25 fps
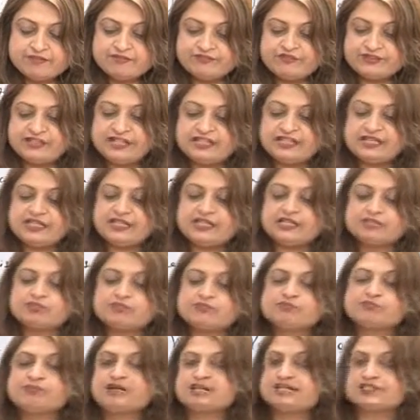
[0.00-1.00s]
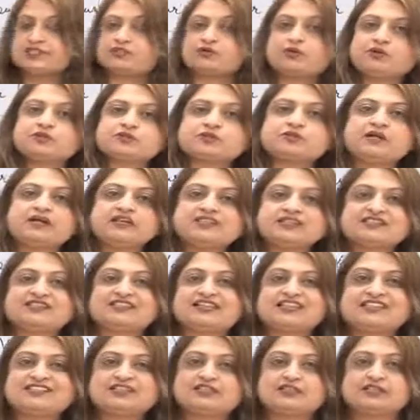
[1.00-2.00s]
we must also
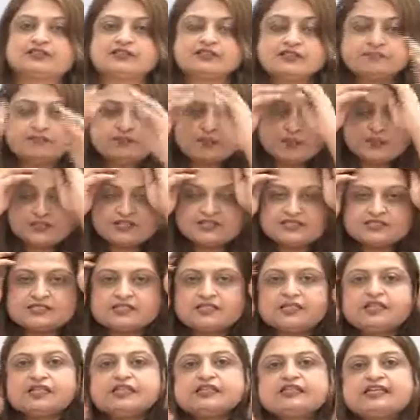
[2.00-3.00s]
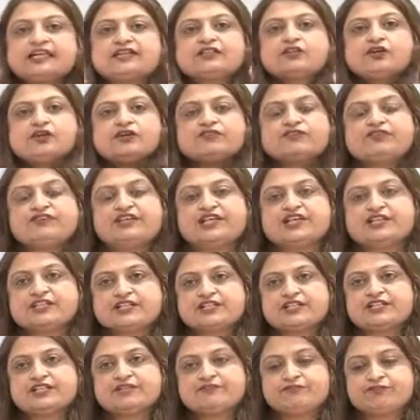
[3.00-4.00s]
understand certain points that
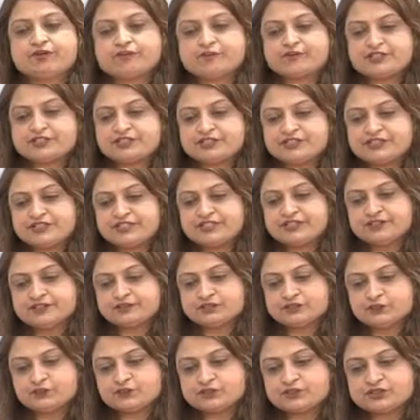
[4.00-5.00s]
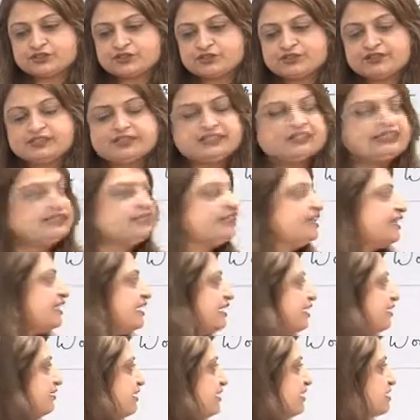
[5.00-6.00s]
confidential information includes. They
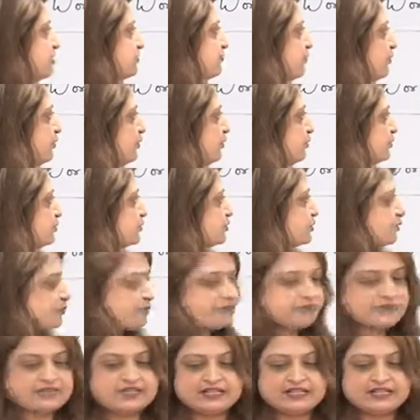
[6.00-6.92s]
are as follows.